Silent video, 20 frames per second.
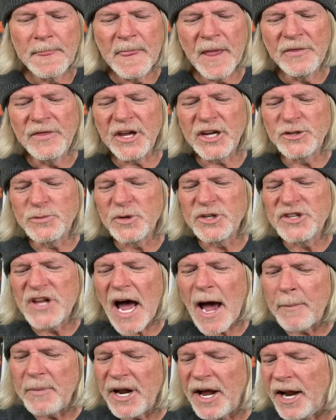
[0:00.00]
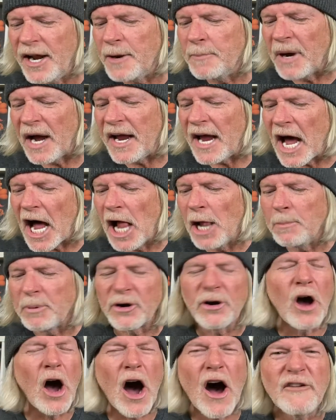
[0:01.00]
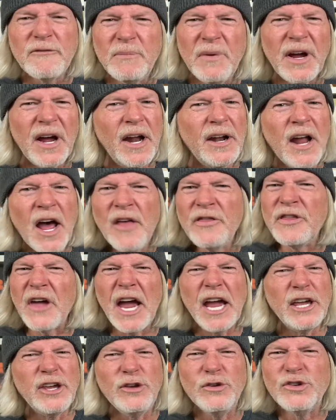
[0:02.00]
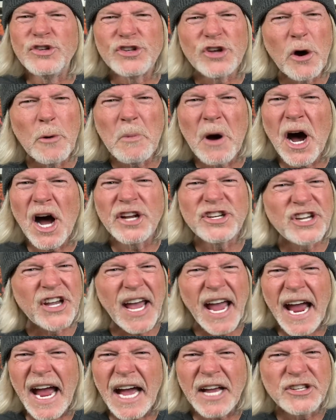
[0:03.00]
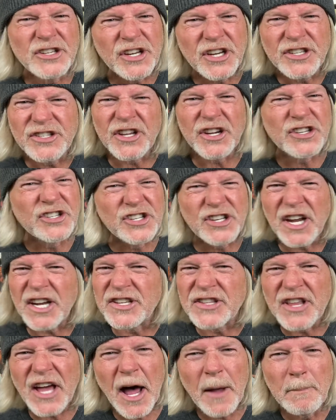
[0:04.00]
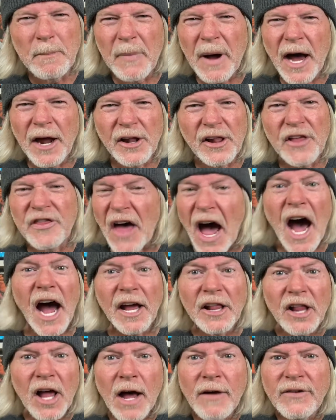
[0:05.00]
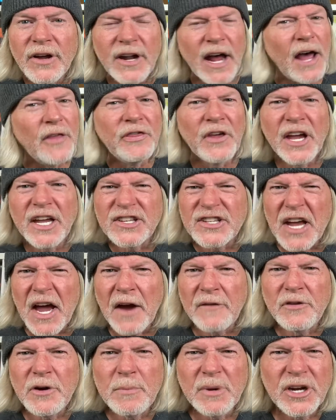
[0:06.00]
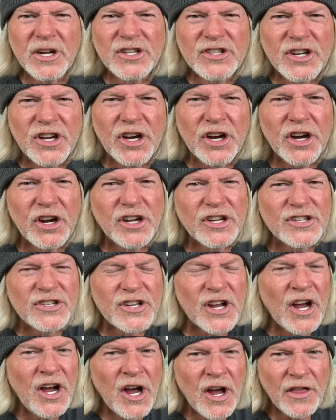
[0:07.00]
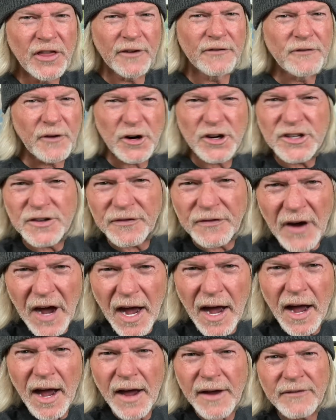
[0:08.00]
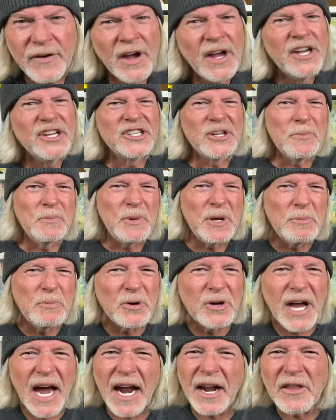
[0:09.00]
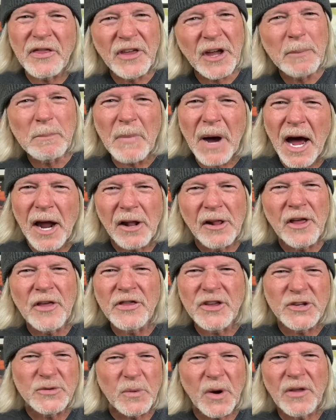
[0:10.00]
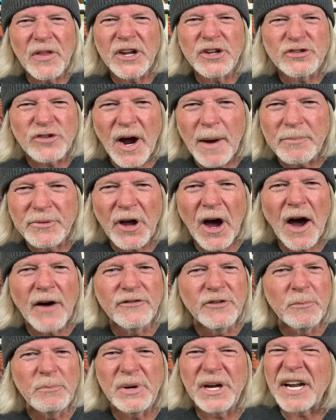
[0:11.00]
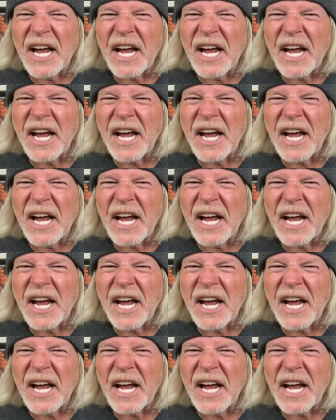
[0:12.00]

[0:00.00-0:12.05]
This was nominated by Albert Hoffman. Thank you so much, Kansas, their sixth album, Monolith. I love it. I think it's every bit as good as the first five. Some people kind of think Monolith is where they dropped off a bit.